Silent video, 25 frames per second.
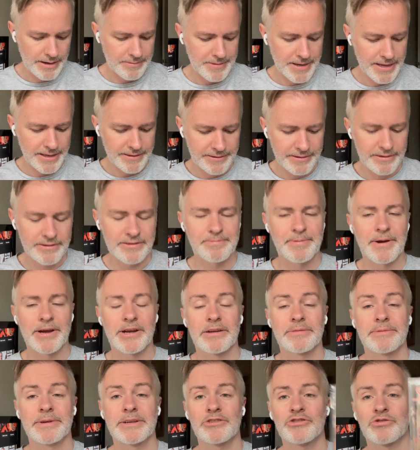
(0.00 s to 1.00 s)
Amazing
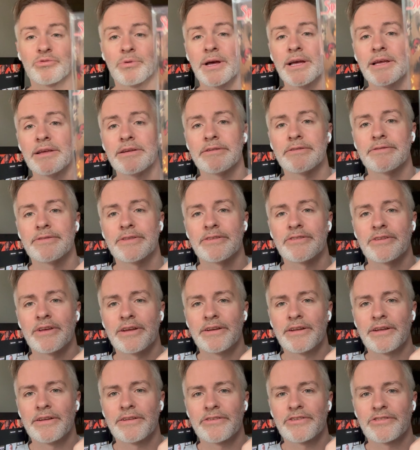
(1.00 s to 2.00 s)
Spider-Man 12, this
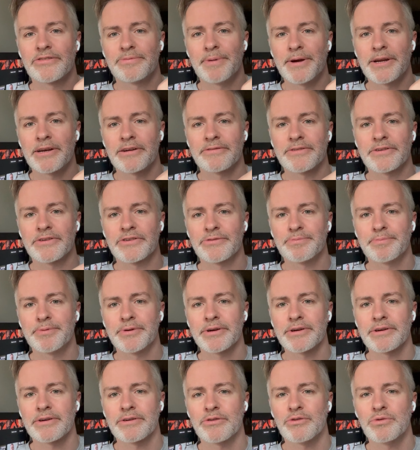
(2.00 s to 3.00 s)
another Spider-Verse
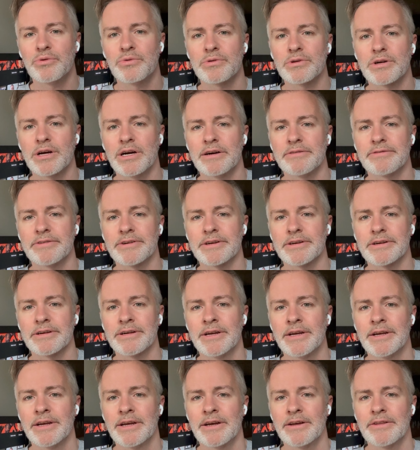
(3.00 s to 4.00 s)
book, cool cover
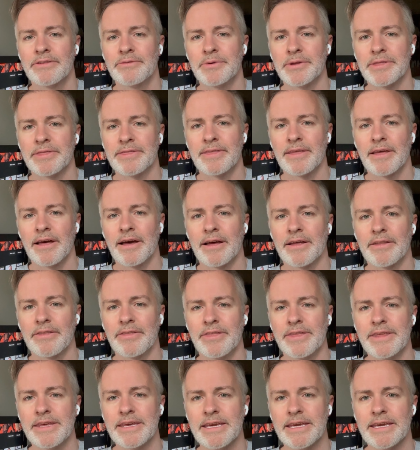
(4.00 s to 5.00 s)
with uh,
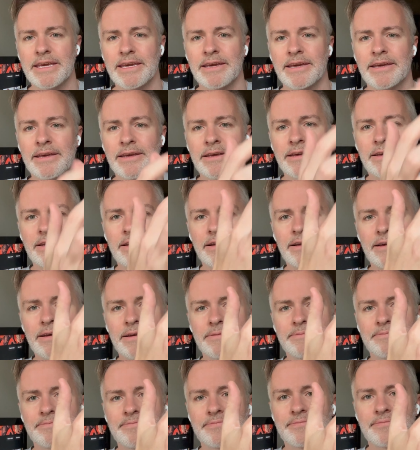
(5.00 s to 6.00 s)
the
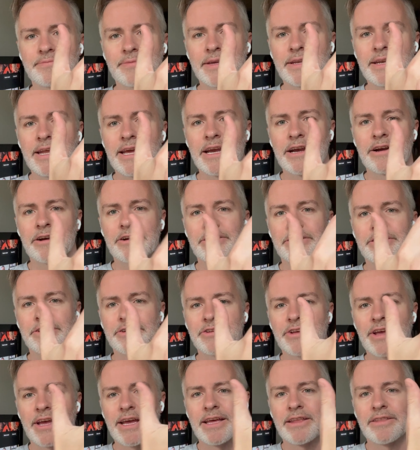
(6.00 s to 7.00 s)
um,
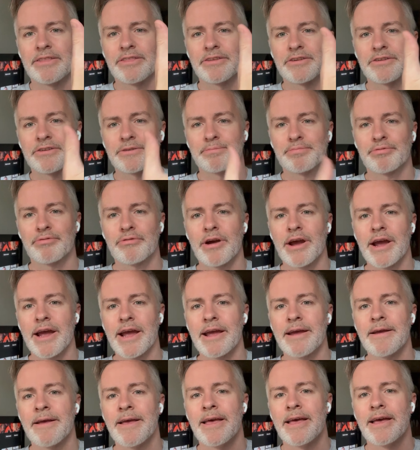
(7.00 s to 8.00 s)
inheritors and their
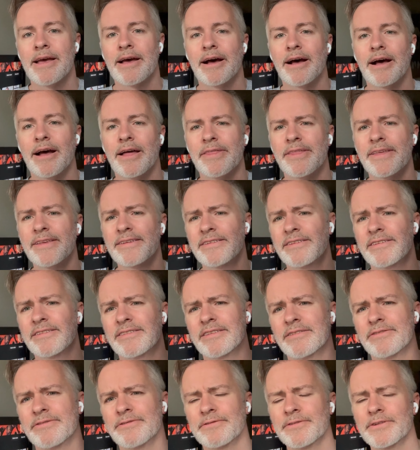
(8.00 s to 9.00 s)
prey. Uh, this is
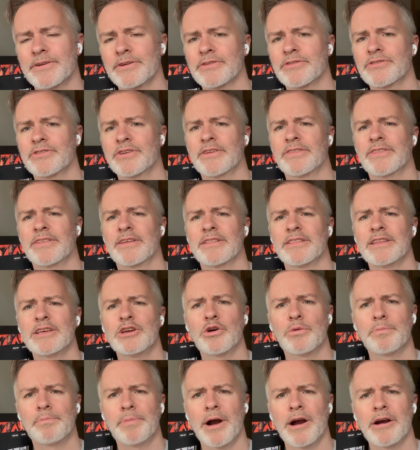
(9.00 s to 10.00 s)
the first of the
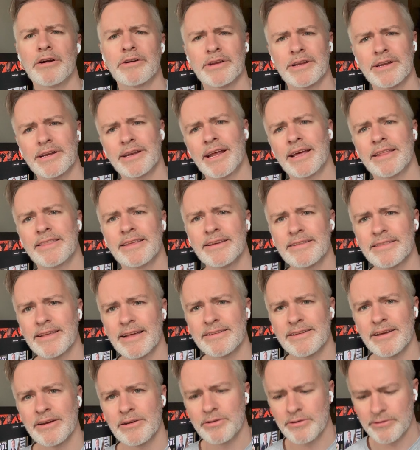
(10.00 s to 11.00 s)
Leopardon, I think
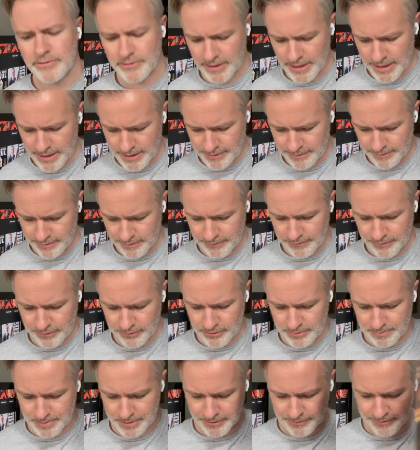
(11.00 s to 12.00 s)
that's how you say it,
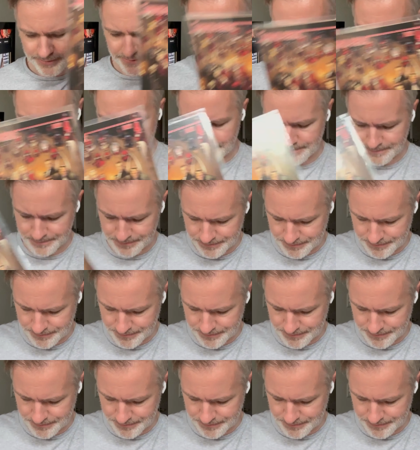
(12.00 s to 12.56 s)
first appearance of that